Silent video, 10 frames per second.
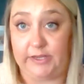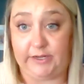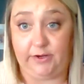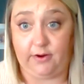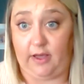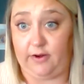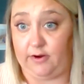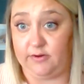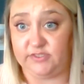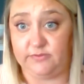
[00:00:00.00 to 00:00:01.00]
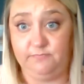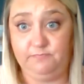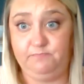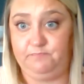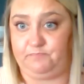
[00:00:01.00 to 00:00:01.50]
clean your gutters.
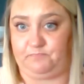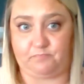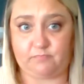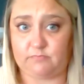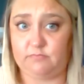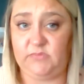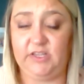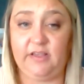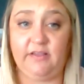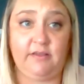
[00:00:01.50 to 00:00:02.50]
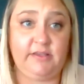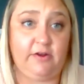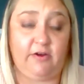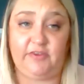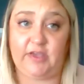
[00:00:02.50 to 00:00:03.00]
Yeah, you
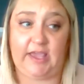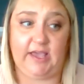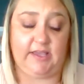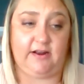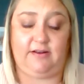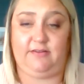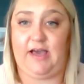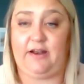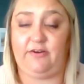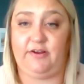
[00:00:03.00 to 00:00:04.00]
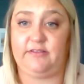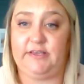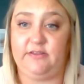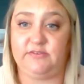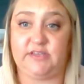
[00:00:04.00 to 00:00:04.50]
know, if you can get on a ladder and
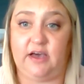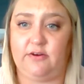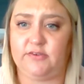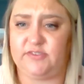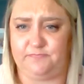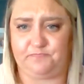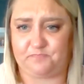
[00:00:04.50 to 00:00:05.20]
clean those gutters.